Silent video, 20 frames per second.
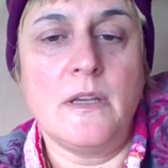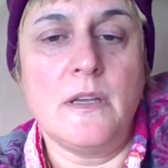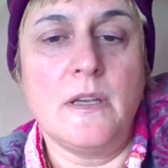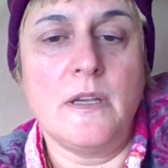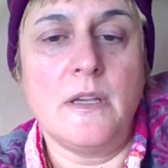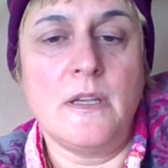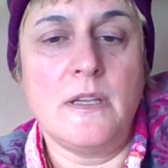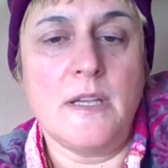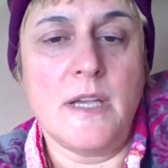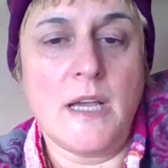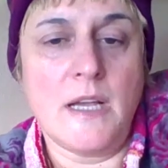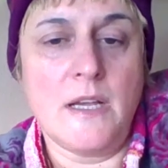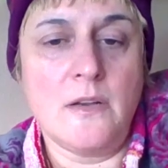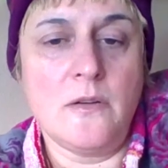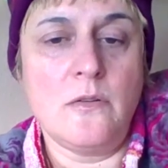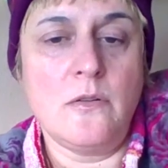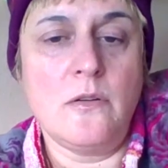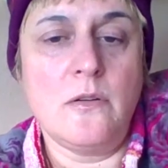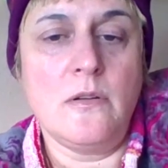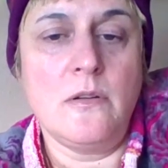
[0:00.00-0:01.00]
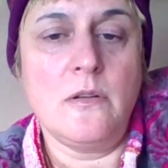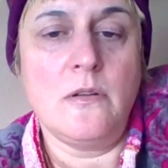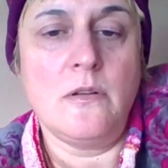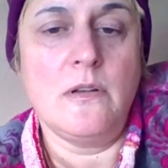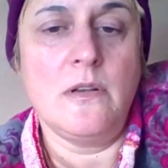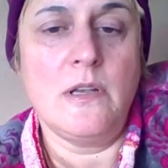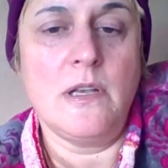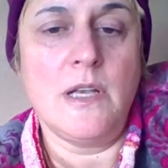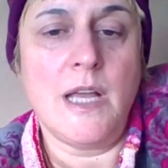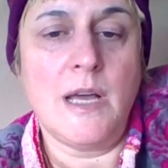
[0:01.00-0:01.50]
A yellow
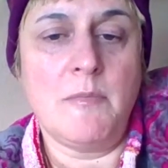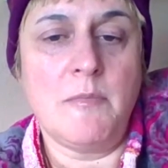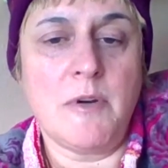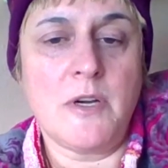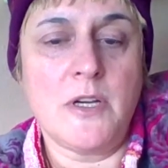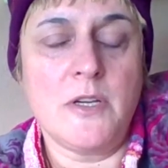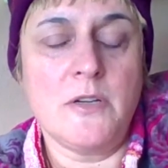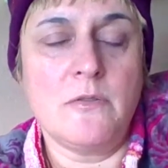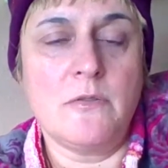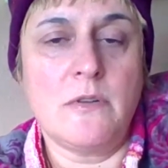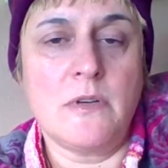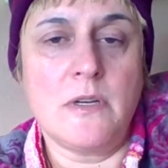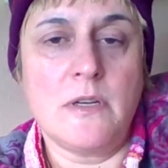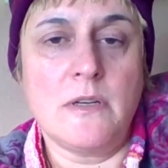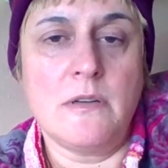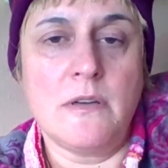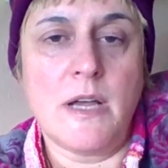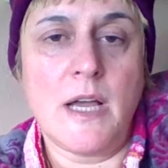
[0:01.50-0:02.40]
Labrador.